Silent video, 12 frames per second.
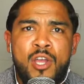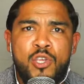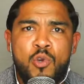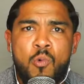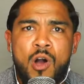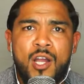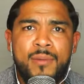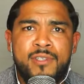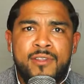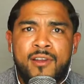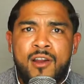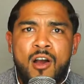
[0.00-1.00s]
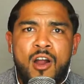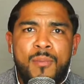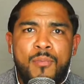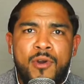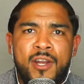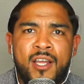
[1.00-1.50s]
You walk up to their car,
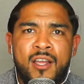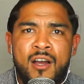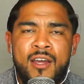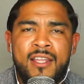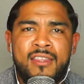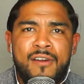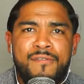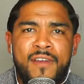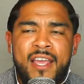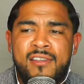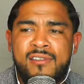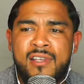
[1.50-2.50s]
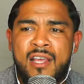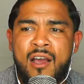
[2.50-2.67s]
point a gun at their face.